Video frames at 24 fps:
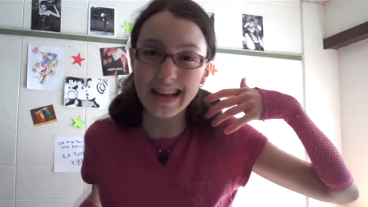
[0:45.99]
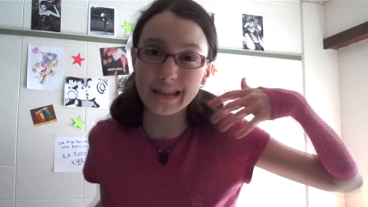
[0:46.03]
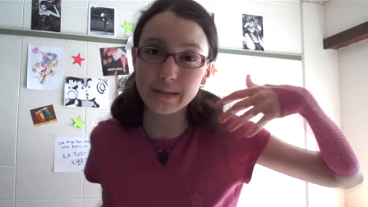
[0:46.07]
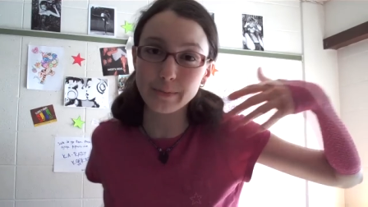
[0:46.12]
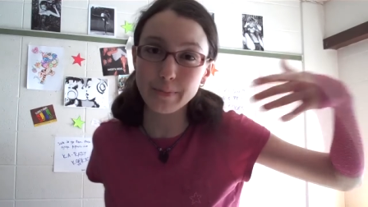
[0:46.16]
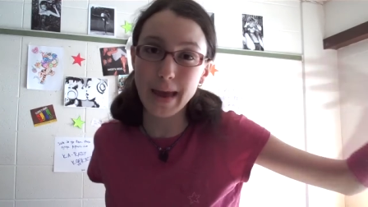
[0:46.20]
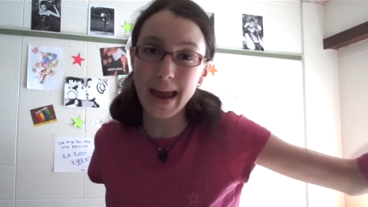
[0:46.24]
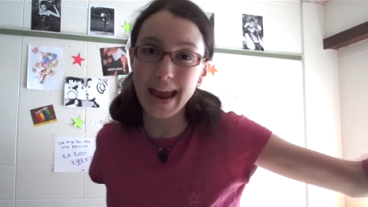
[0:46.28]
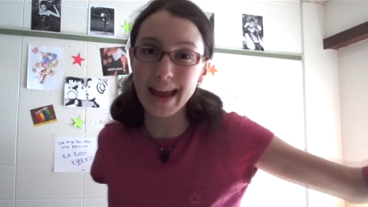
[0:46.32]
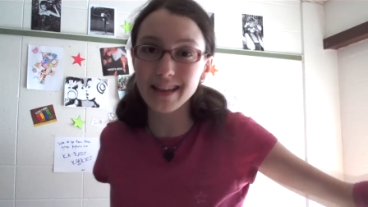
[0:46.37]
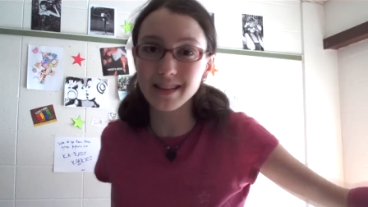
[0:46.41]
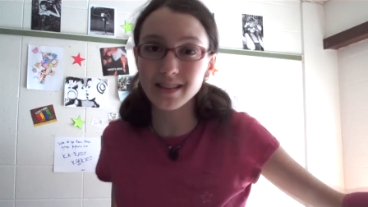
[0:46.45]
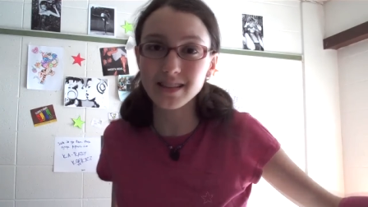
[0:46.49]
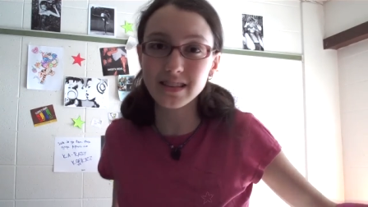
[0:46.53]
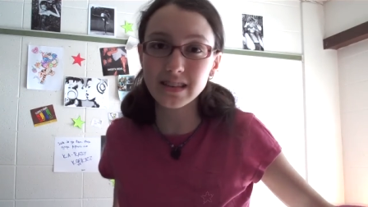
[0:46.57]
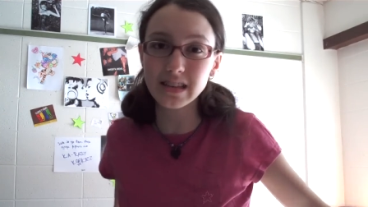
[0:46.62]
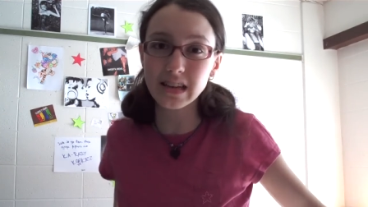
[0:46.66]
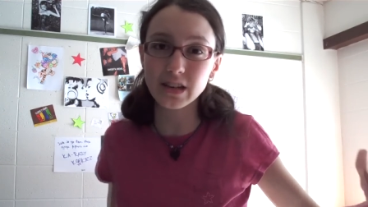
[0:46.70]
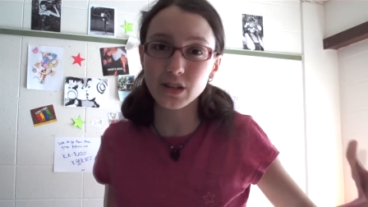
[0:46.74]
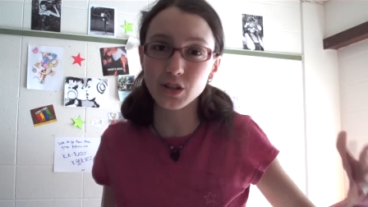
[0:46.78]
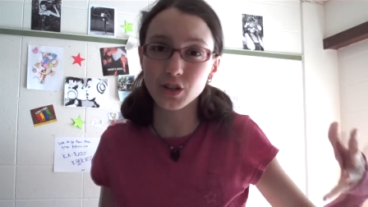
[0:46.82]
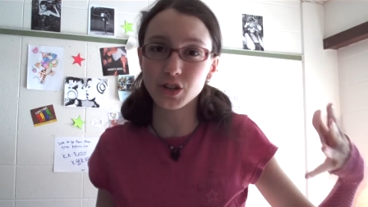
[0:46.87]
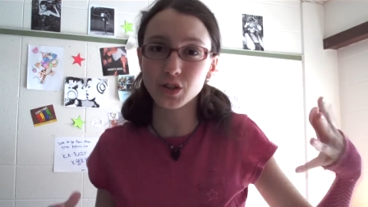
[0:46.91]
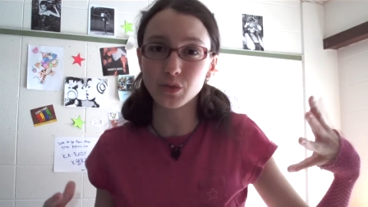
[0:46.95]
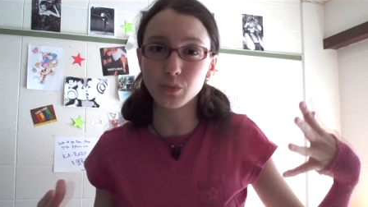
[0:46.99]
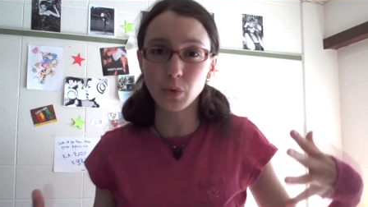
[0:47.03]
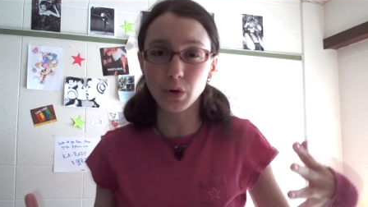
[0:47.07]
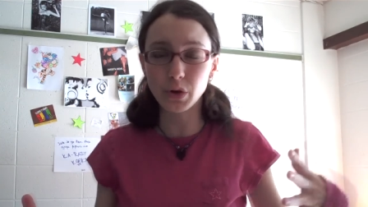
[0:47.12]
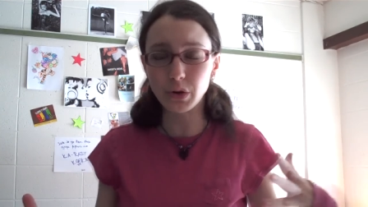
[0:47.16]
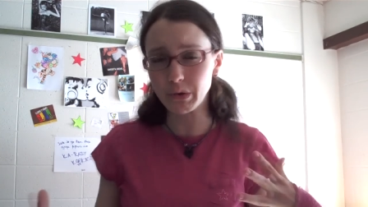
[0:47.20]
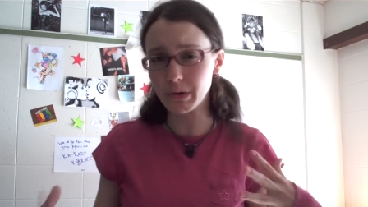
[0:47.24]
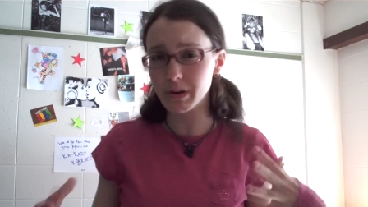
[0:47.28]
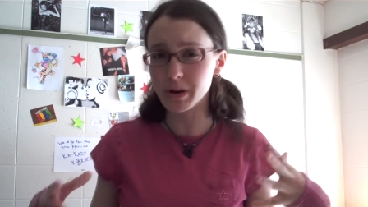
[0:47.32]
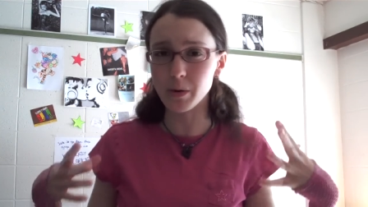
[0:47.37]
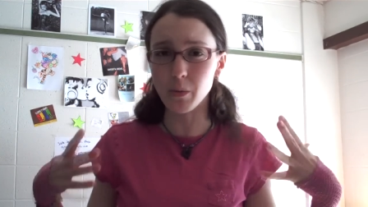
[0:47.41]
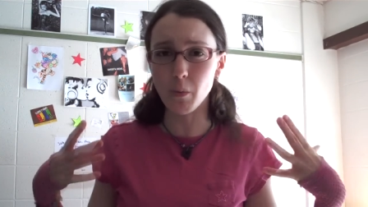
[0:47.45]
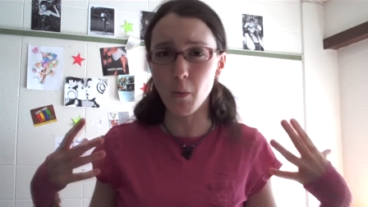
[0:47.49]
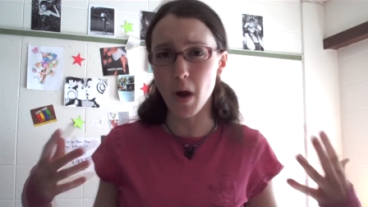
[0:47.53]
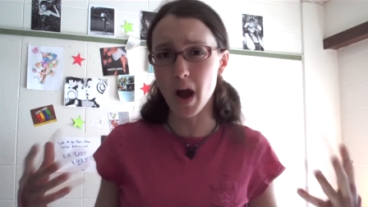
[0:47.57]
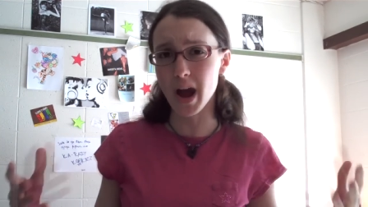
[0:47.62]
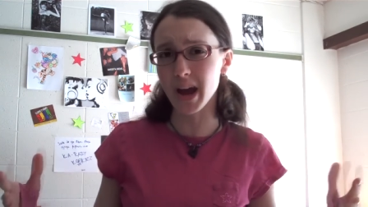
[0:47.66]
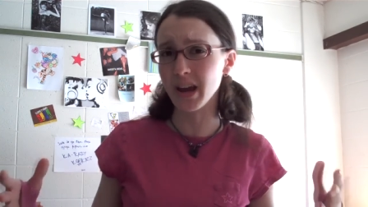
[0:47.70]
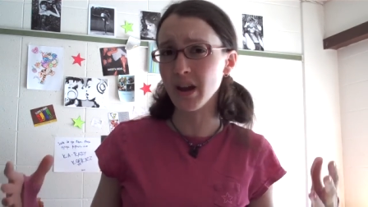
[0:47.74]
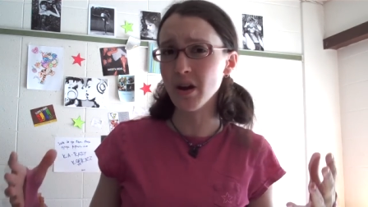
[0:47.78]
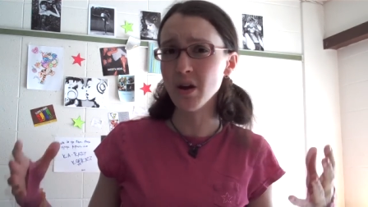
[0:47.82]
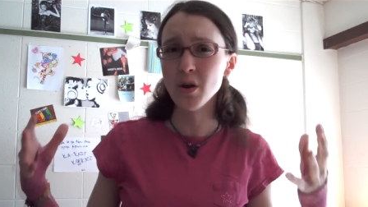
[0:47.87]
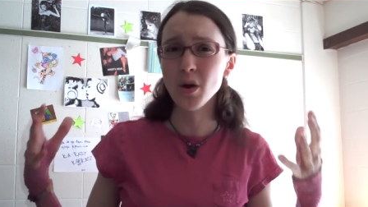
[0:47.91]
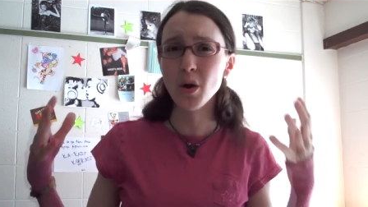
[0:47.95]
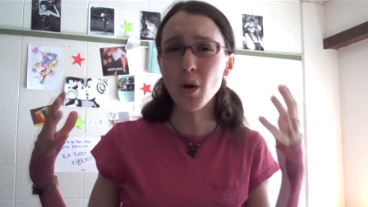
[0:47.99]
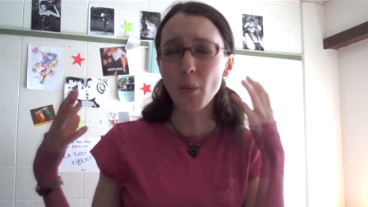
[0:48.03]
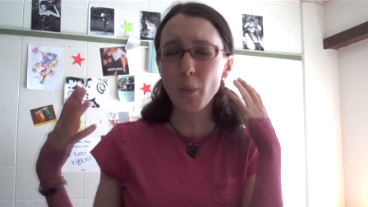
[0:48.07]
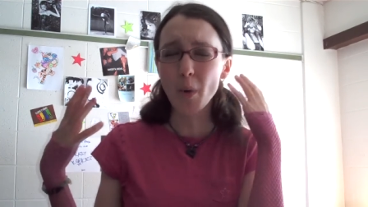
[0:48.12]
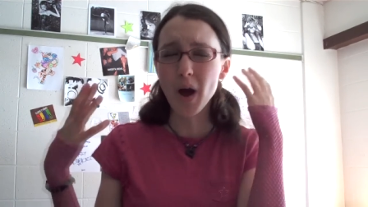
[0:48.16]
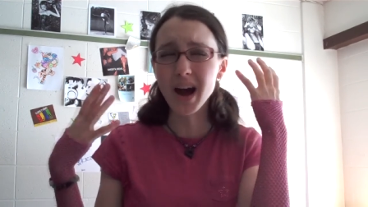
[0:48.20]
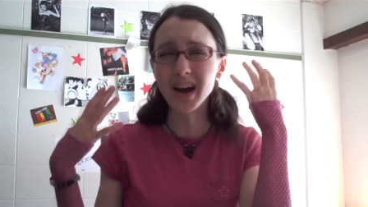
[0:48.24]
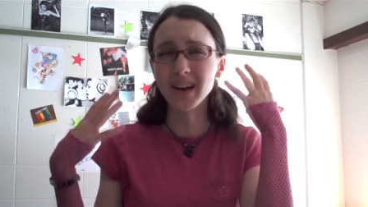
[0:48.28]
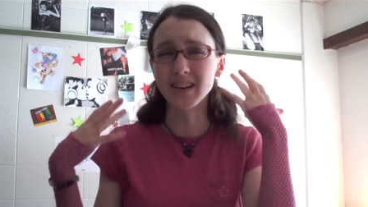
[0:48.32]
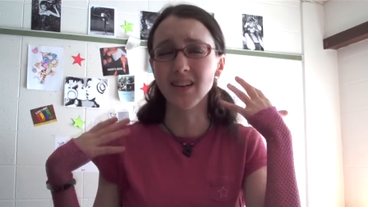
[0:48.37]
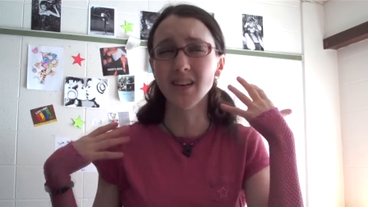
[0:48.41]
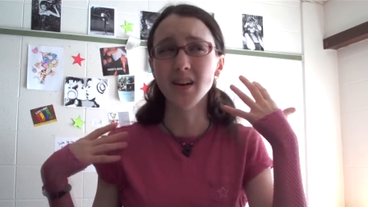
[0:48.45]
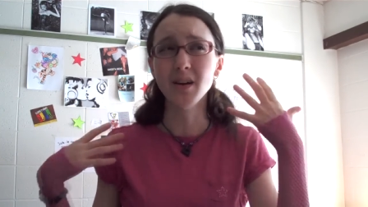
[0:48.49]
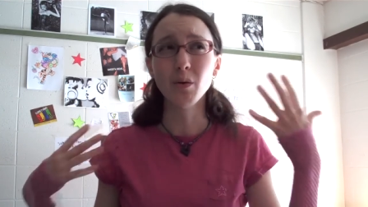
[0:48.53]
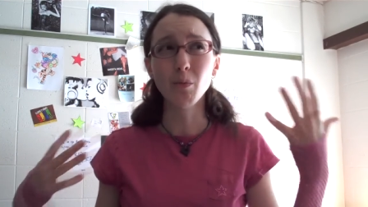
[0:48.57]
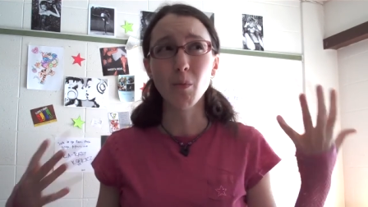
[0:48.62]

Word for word: as pants and just wondering why. Why?